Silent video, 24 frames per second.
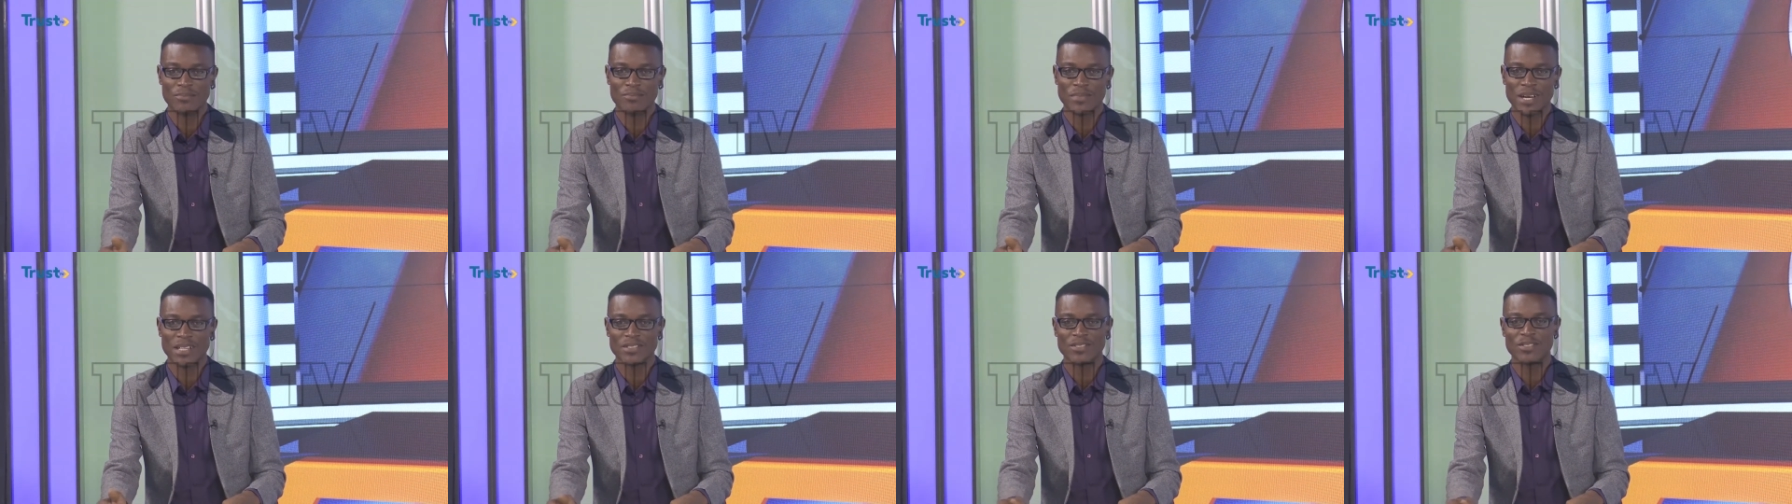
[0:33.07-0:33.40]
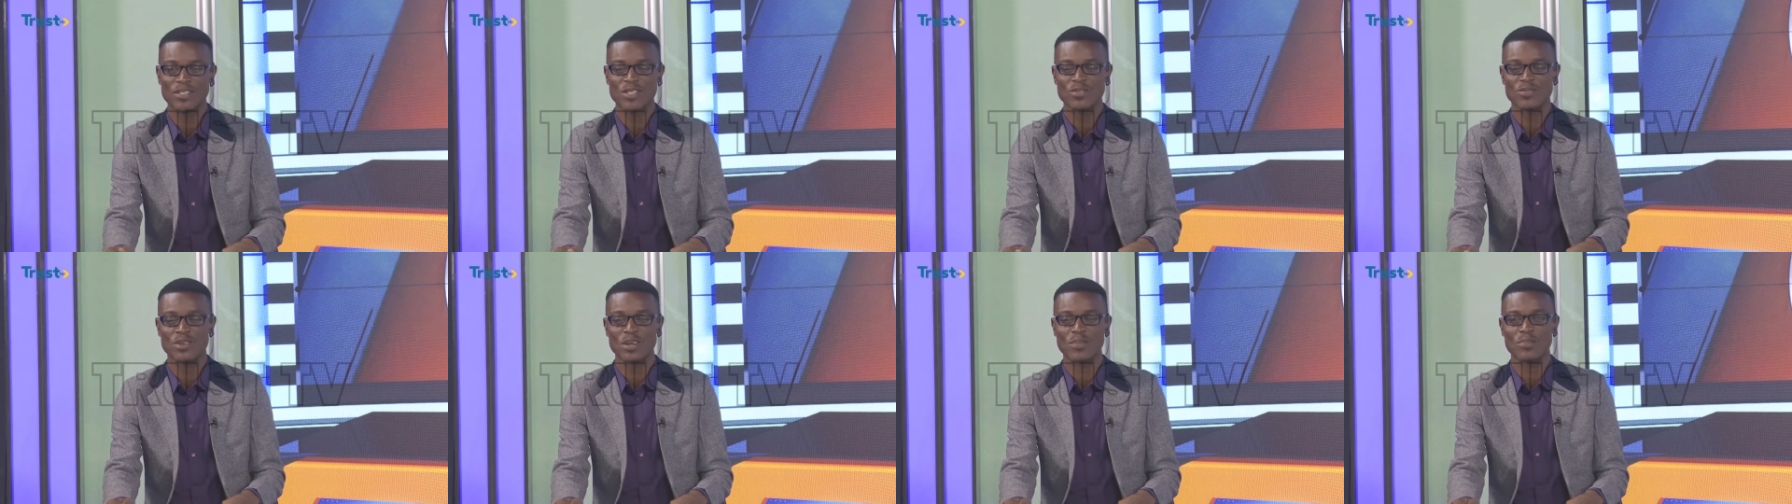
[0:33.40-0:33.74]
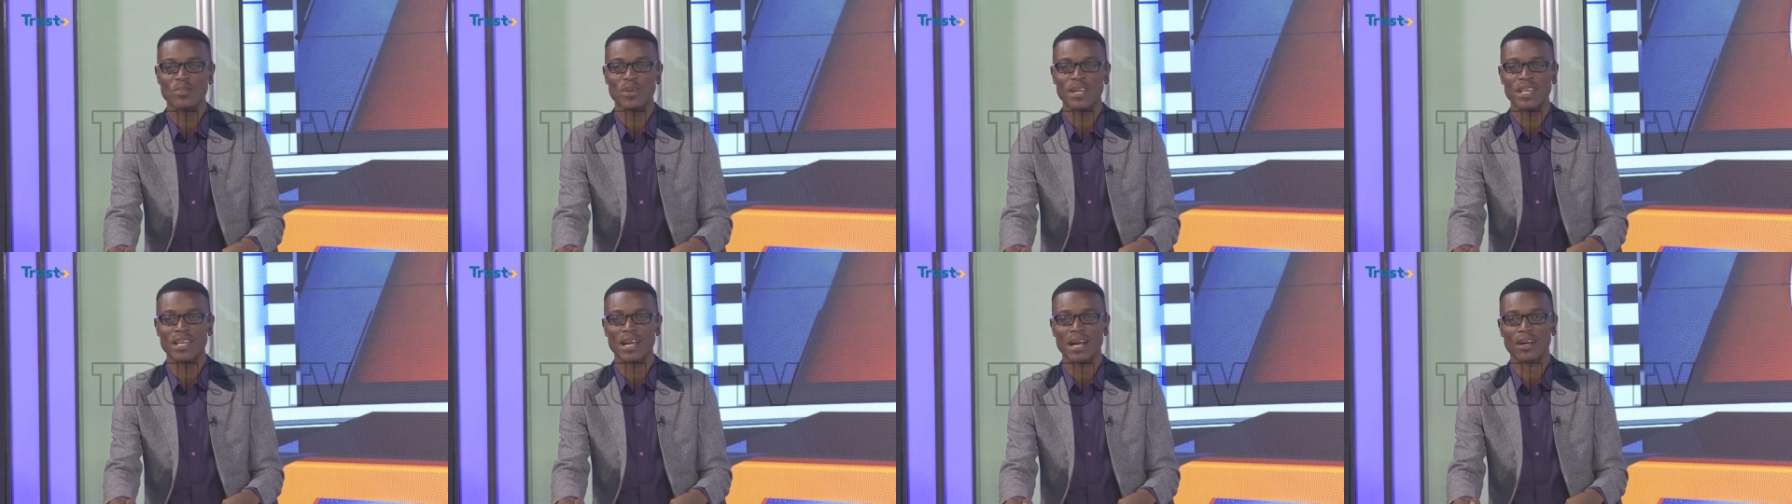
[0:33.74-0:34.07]
Matches were
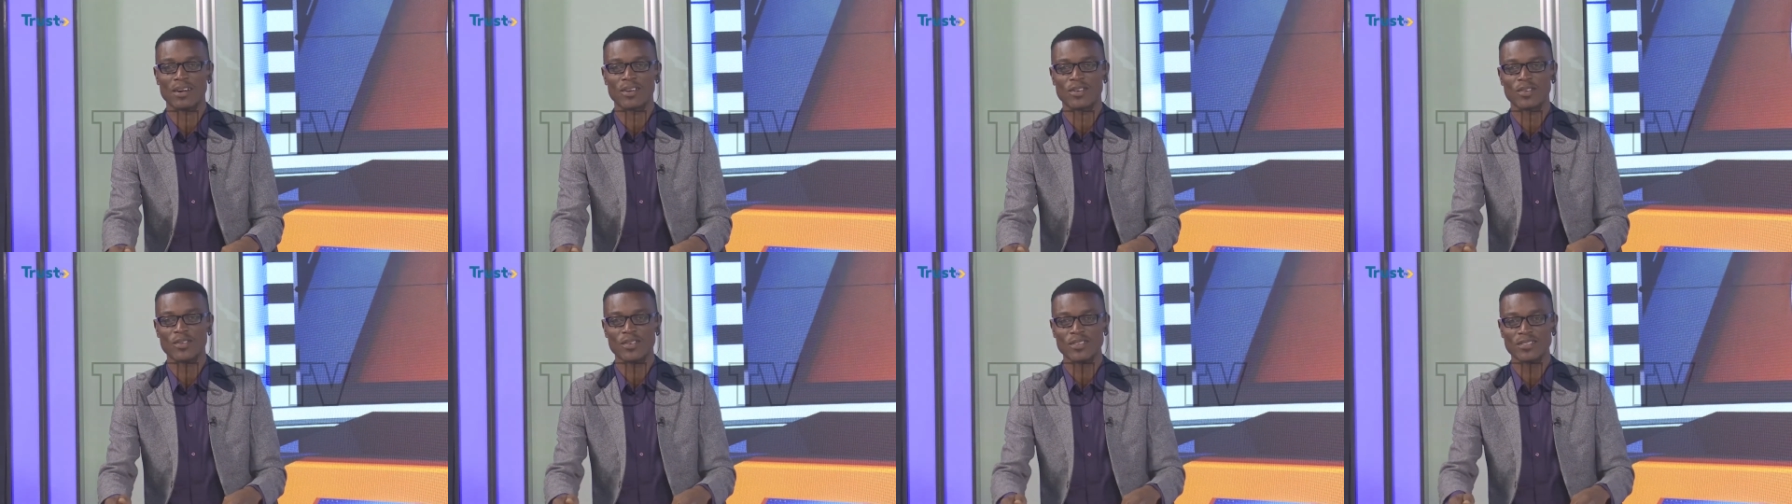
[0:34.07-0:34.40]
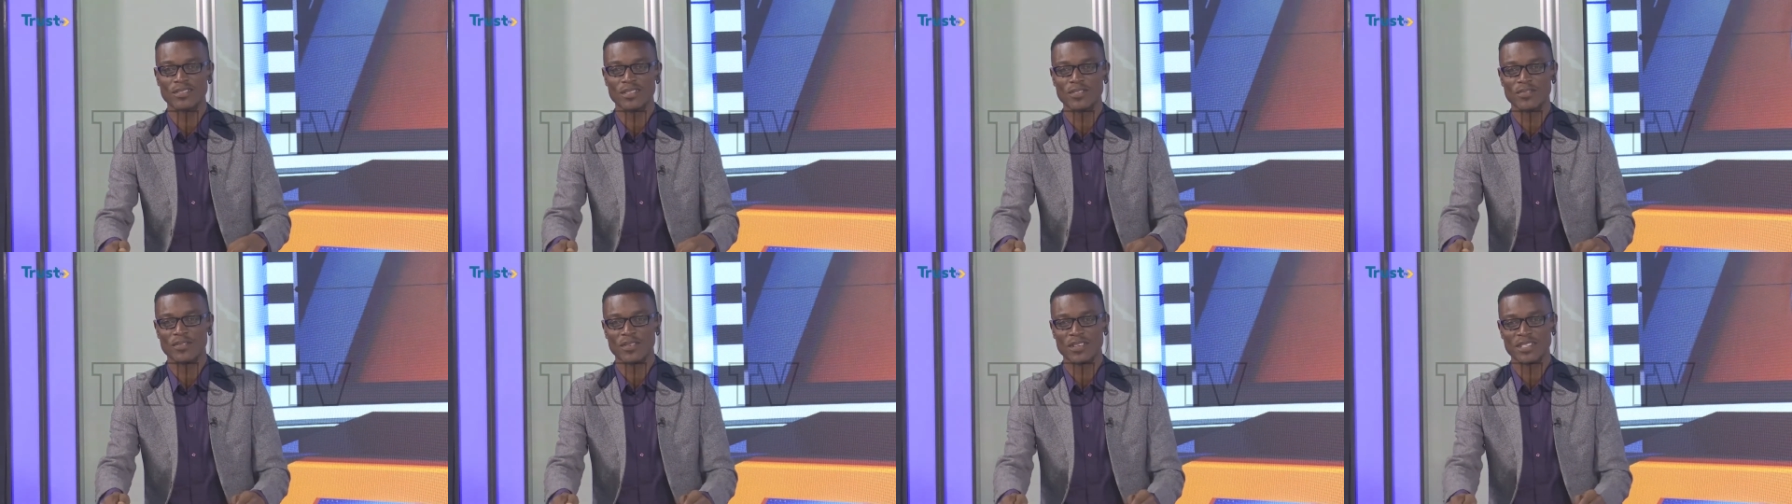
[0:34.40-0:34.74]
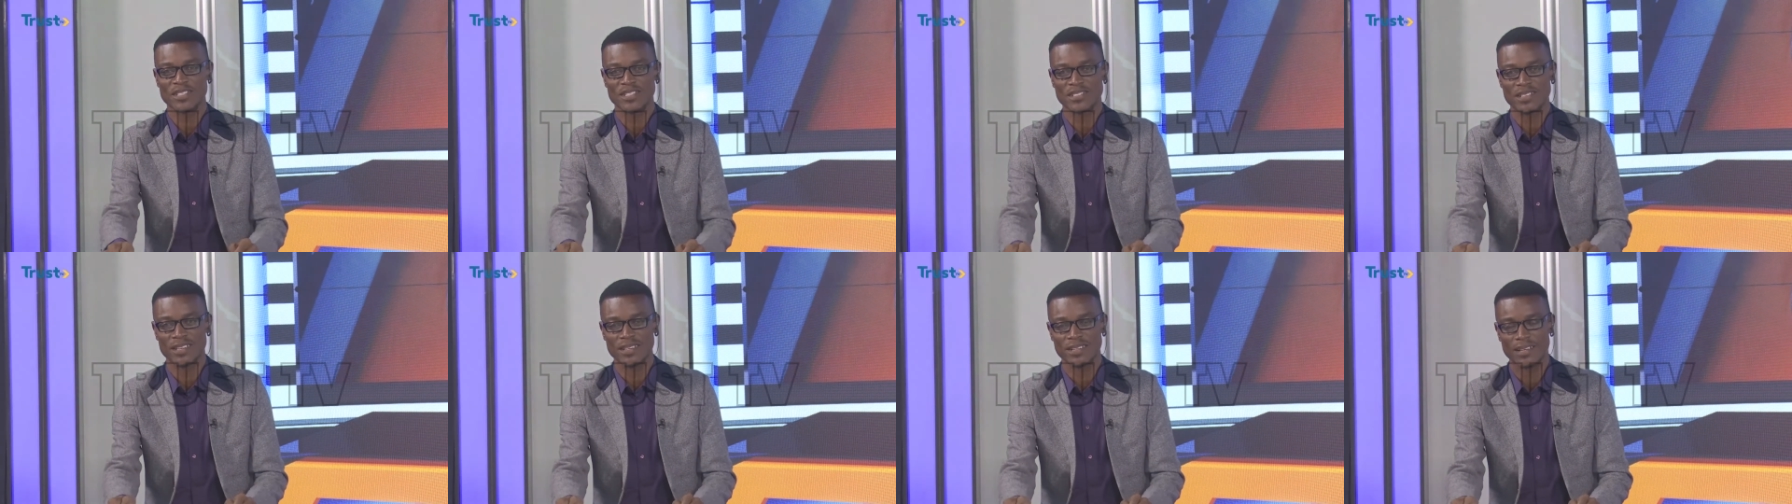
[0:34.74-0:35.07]
played across different
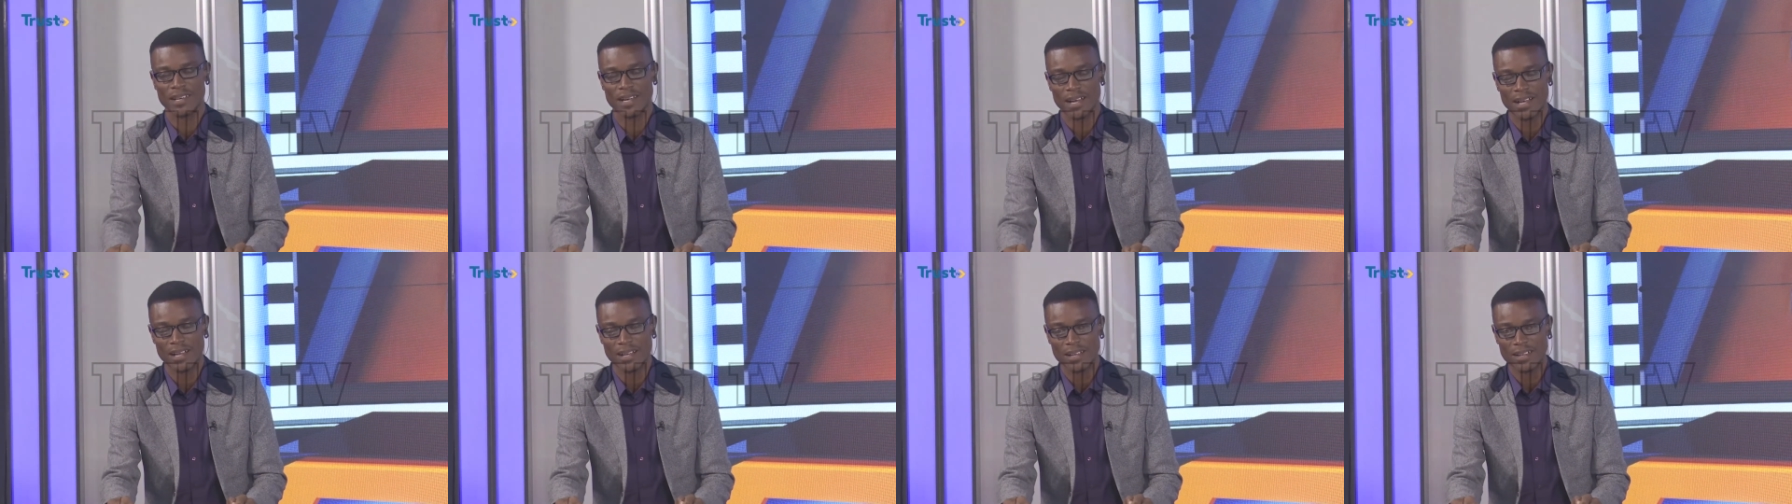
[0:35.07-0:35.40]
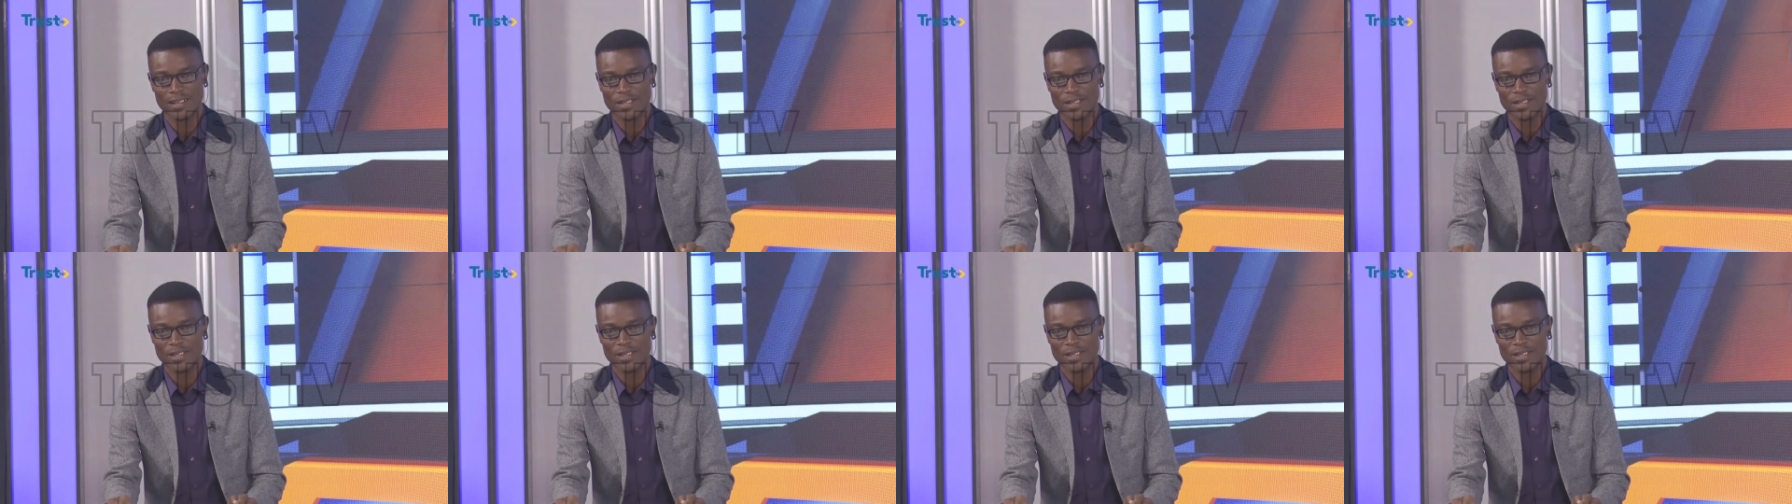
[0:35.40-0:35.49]
stadia.